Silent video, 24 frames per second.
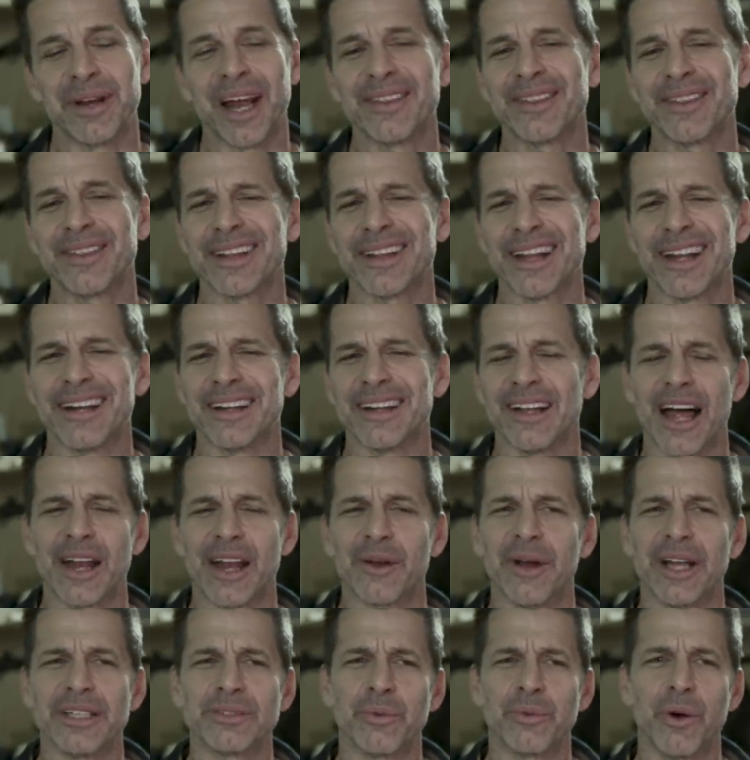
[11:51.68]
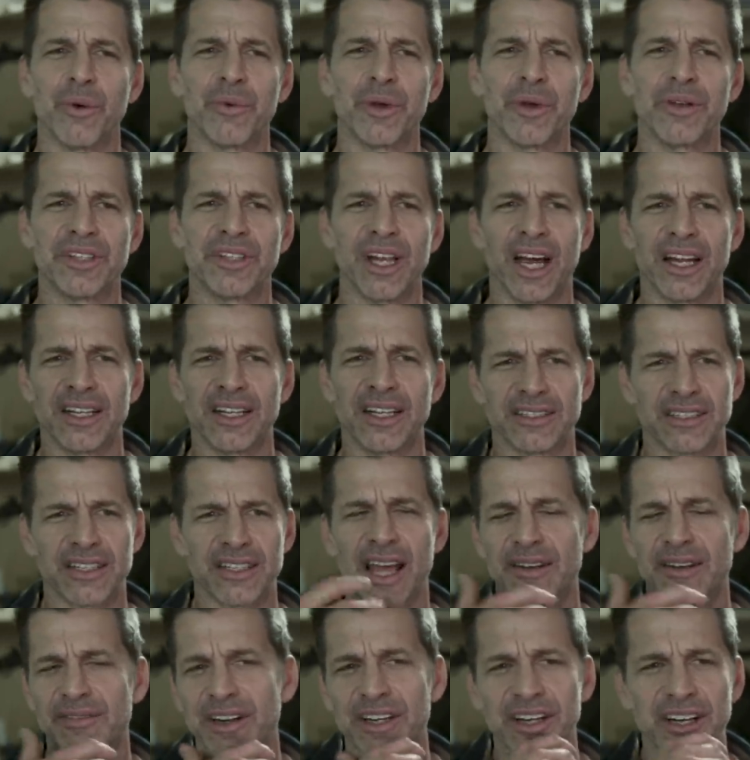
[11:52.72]
that in a lot of ways what we've done is kind of
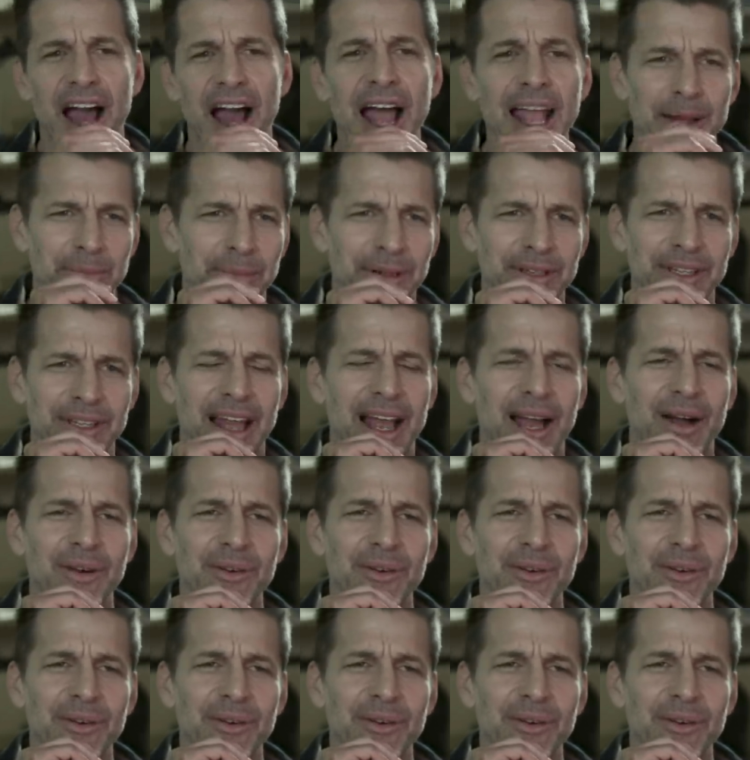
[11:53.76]
undeniable now,